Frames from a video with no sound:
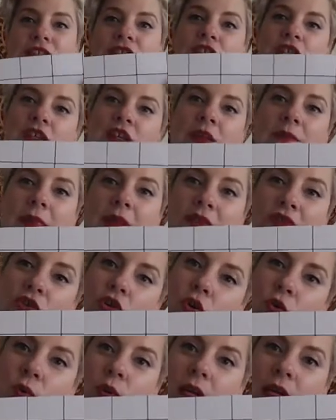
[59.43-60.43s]

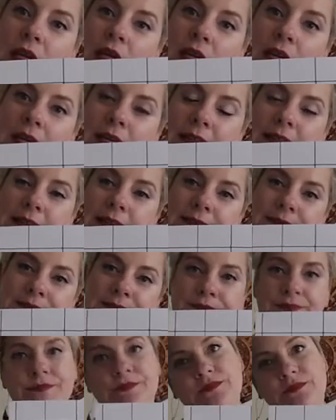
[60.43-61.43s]
geometrical one,
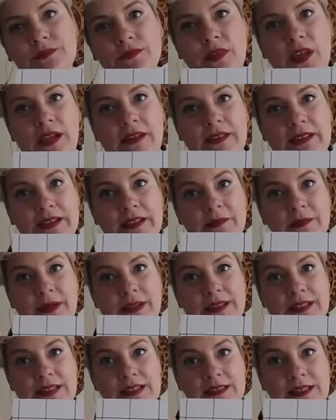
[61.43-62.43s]
highlighted
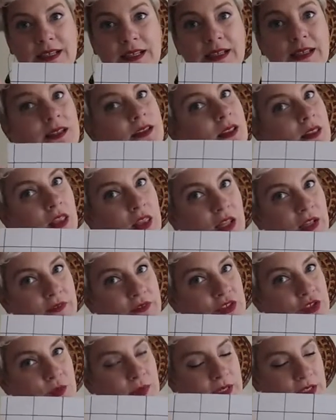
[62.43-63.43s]
by these uh,
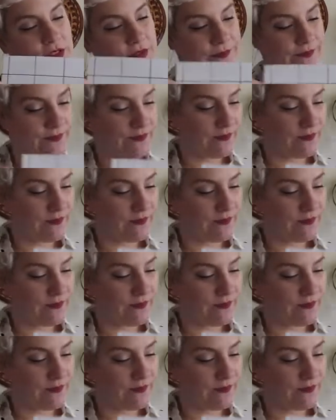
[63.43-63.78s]
lovely squares.